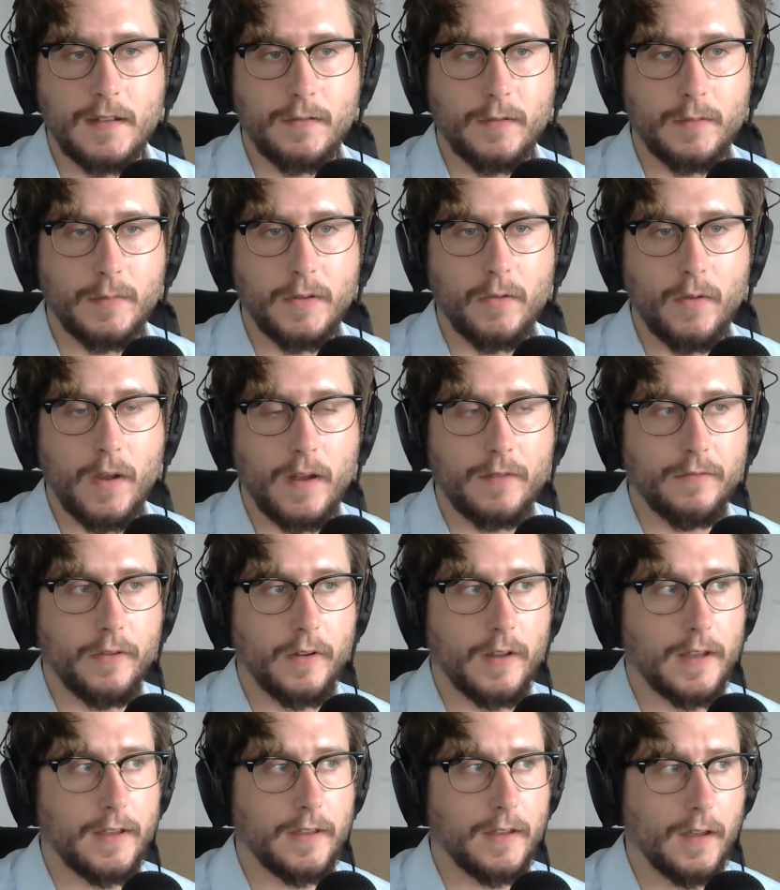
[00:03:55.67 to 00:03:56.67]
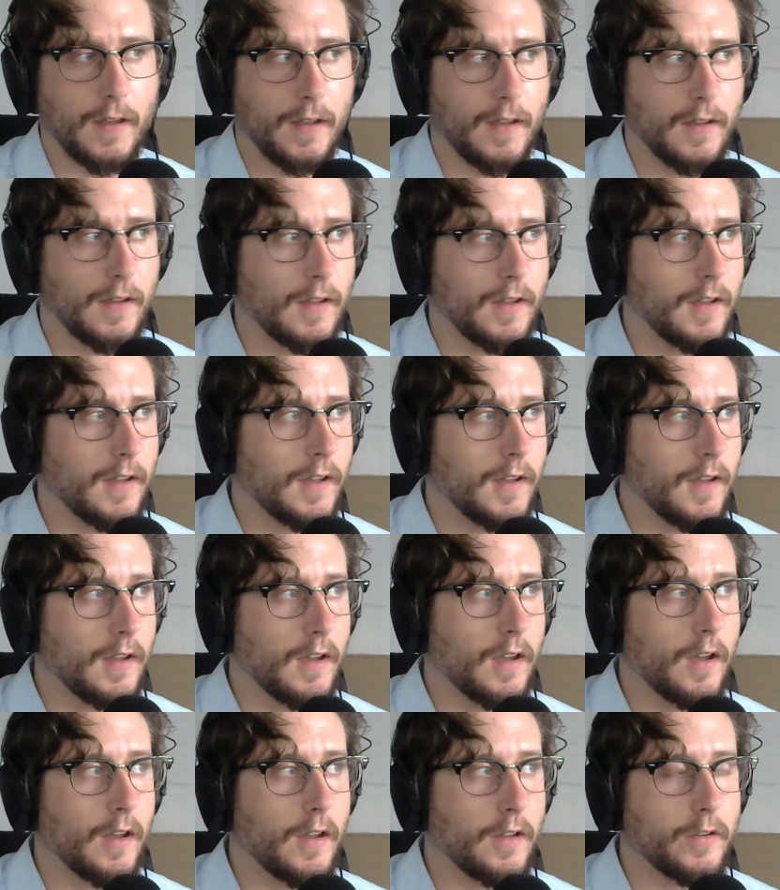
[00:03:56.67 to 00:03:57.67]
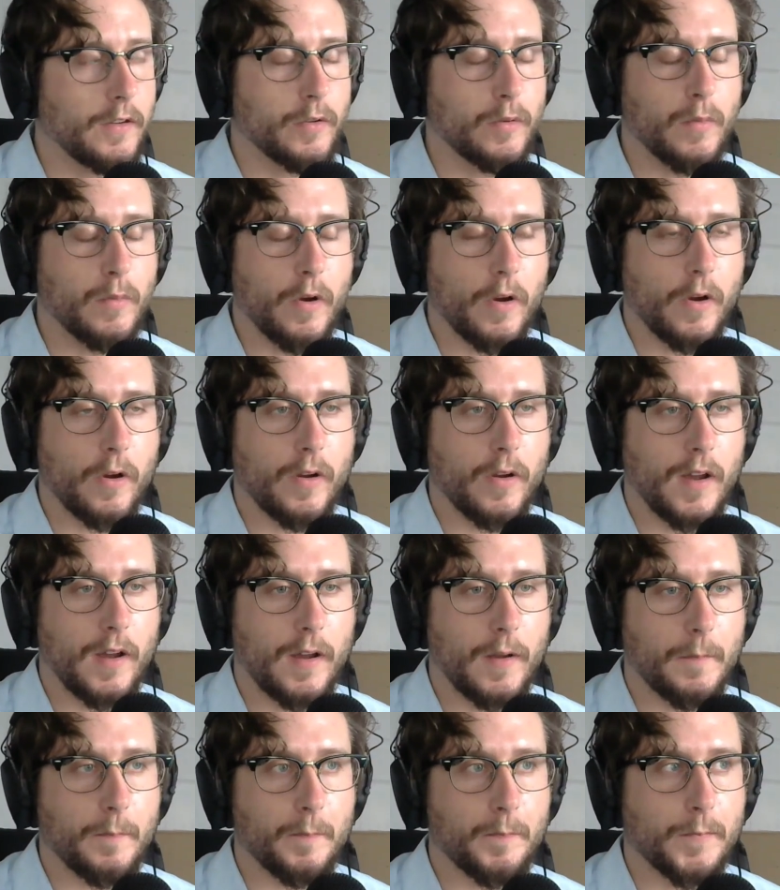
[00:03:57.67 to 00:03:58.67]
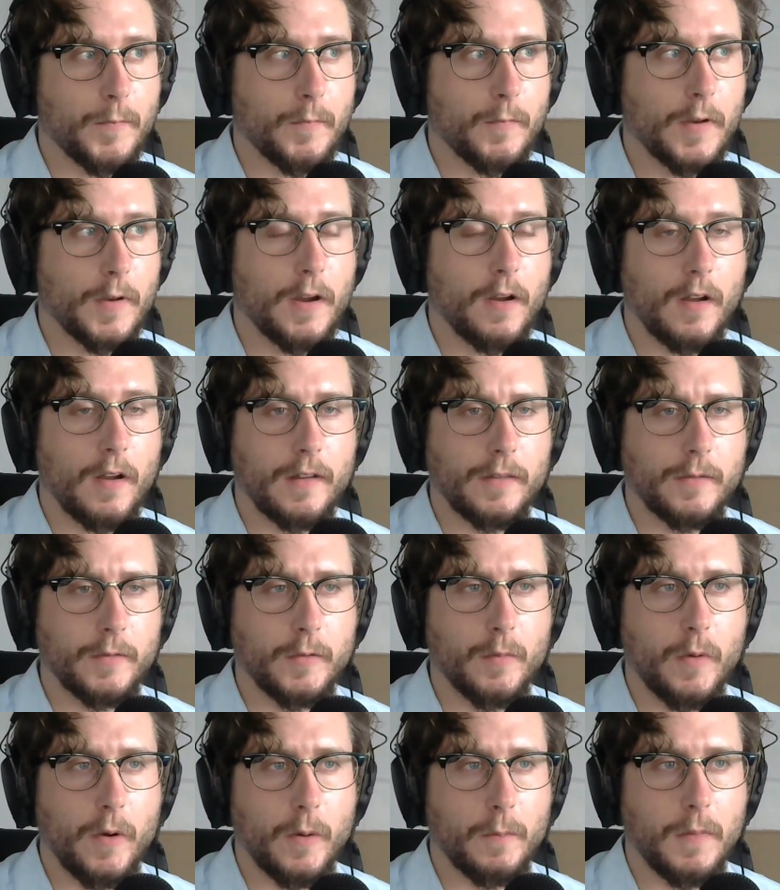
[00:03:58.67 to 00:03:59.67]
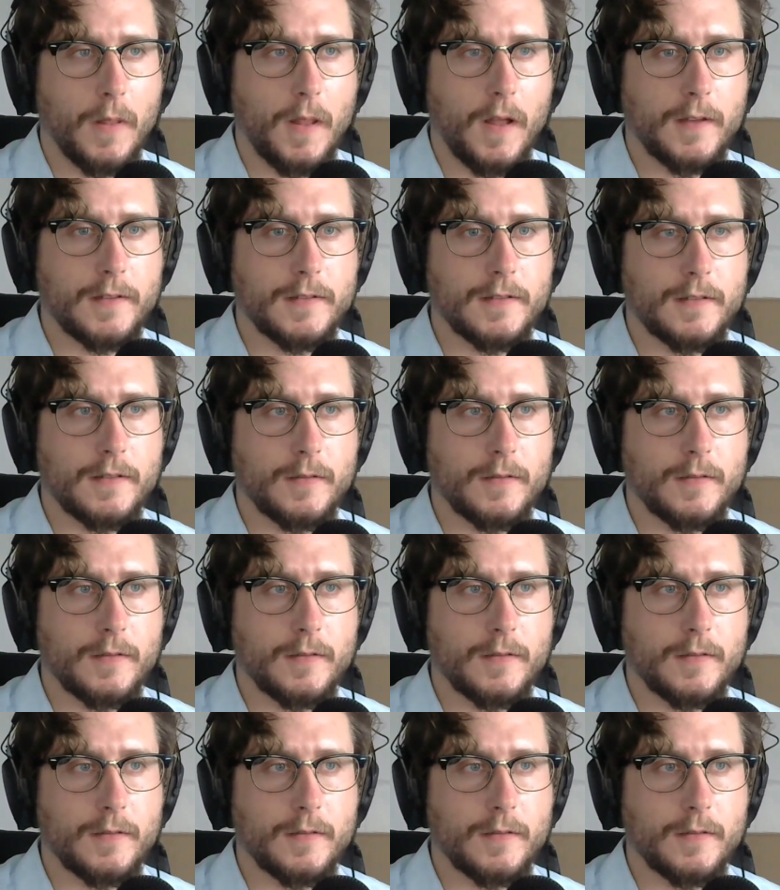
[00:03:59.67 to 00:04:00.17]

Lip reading: Would be great for like a Uber. What do you call it? Uber Plus.